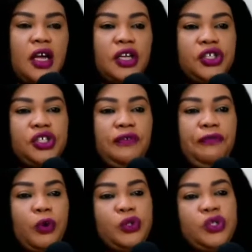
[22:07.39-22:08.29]
She
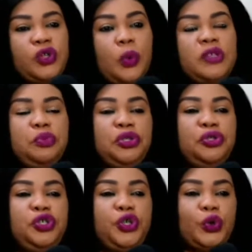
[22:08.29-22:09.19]
feels she's always been
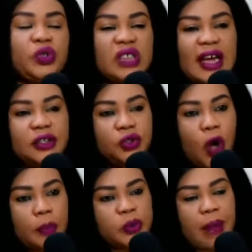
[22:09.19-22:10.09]
used and
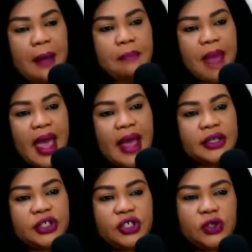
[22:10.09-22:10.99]
dumped by men.
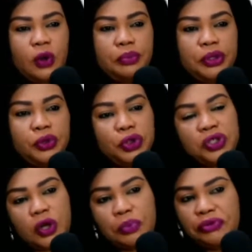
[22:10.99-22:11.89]
She's not been
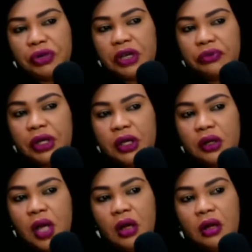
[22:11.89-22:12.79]
really, really
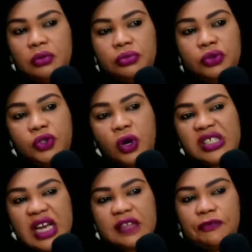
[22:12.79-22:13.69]

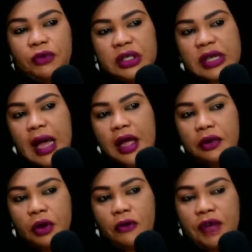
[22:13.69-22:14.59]
successful in that
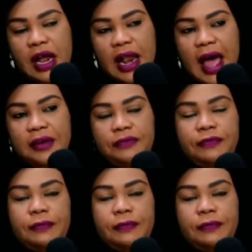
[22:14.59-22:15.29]
area of her life.